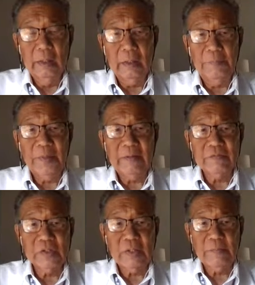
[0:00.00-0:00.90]
the
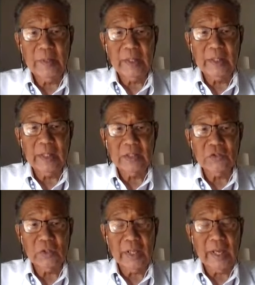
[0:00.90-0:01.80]
PFC pad
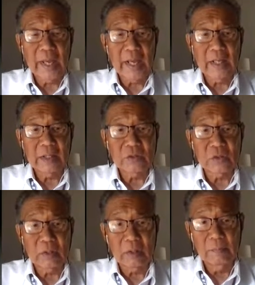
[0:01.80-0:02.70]
actually has
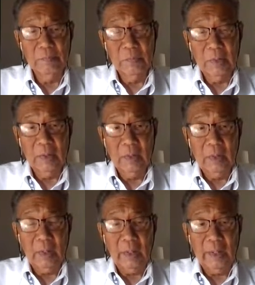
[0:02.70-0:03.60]
a,
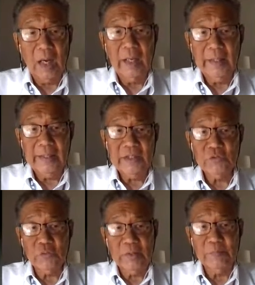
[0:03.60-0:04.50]
a heat
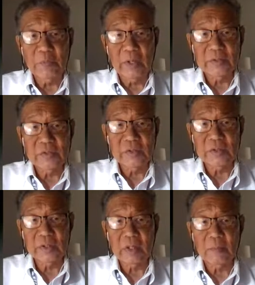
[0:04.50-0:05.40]
treat
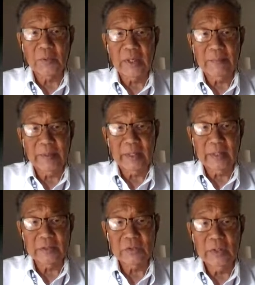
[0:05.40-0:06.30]
process in our brake
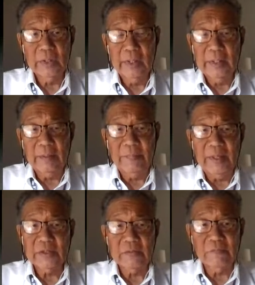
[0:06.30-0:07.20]
pads it
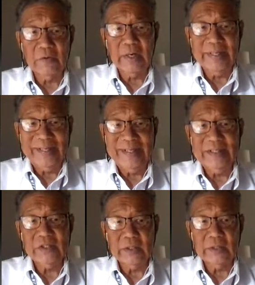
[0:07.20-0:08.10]
makes it very
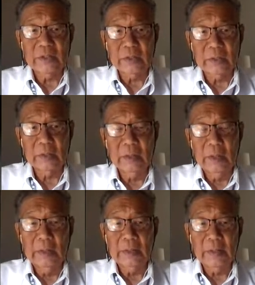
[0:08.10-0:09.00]
easy to
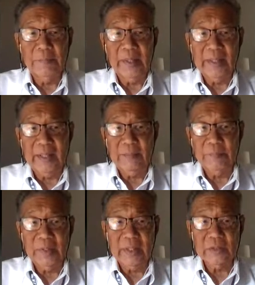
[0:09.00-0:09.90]
to bed in
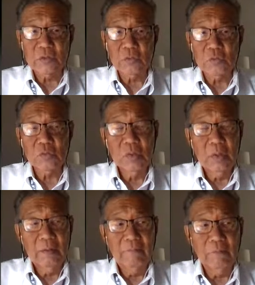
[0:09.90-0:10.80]
because there's
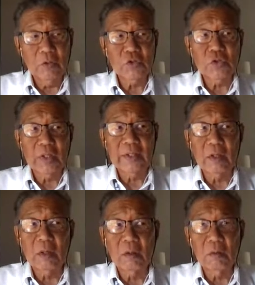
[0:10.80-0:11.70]
virtually
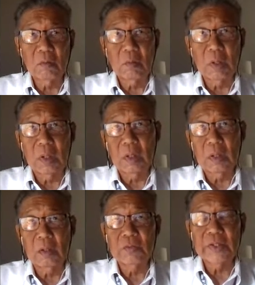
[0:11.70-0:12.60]
no
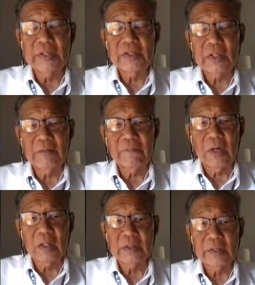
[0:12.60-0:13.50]
uh, low density
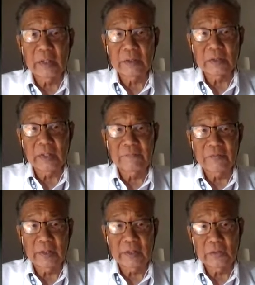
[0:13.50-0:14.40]
volatiles
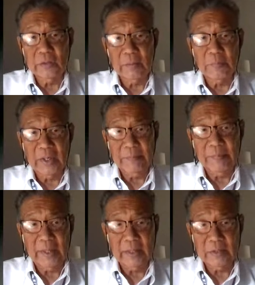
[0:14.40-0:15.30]
left into the brake
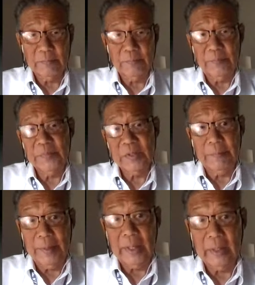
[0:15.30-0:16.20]
pad to, to
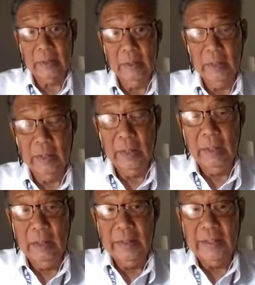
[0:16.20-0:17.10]
bed.
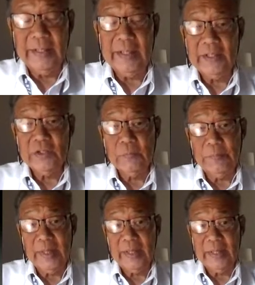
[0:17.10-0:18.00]
The key to
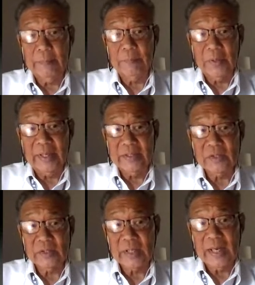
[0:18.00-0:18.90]
bedding brakes
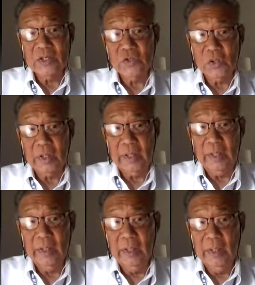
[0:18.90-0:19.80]
is actually
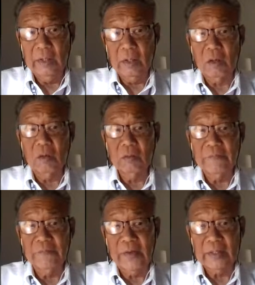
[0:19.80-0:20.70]
the cold
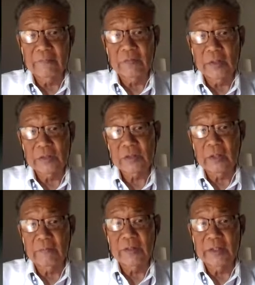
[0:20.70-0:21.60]
effectiveness
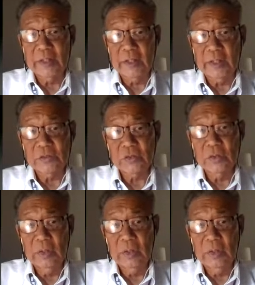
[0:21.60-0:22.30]
of the disc.